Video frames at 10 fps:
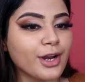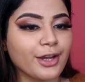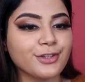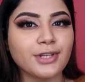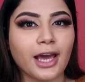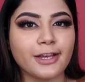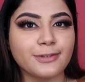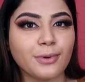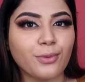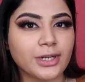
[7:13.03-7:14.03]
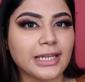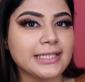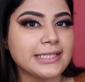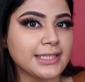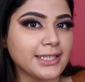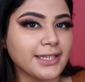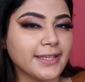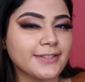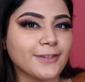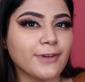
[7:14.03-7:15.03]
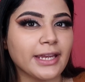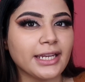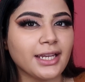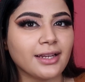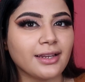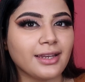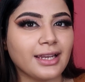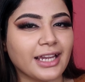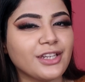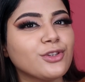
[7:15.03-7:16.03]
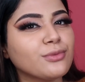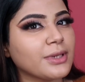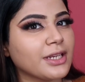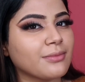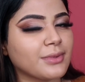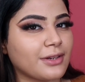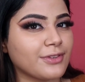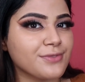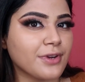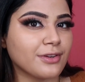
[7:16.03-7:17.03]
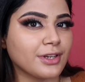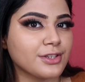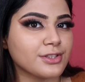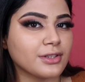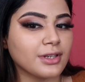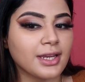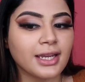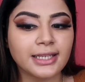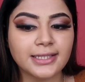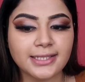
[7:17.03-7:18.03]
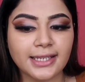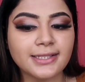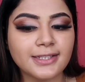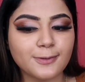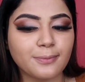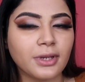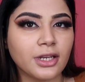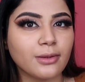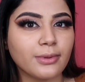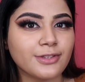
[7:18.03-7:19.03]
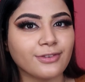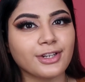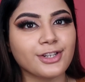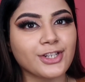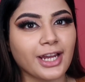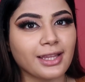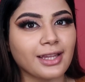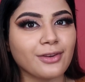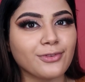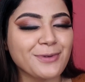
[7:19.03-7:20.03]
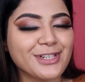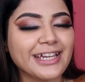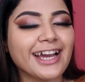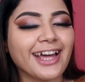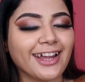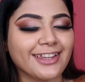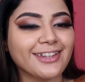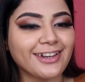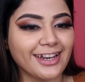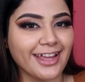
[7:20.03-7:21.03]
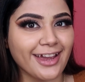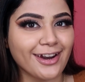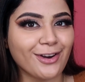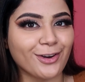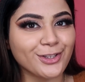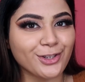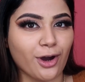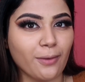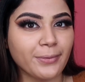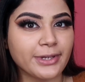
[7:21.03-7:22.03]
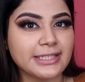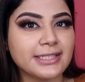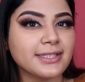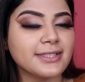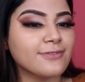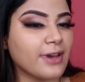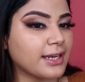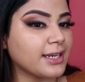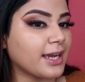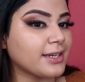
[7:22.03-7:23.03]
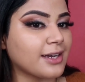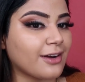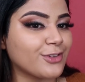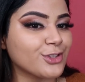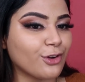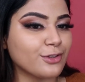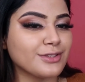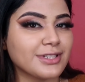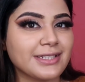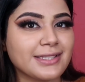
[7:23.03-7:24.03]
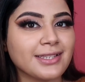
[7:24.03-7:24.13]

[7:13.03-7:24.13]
so as per what I see, it's a very light to medium coverage foundation. It says it's buildable, so we're going to try that with putting another layer on top, because this is very light coverage. Also, since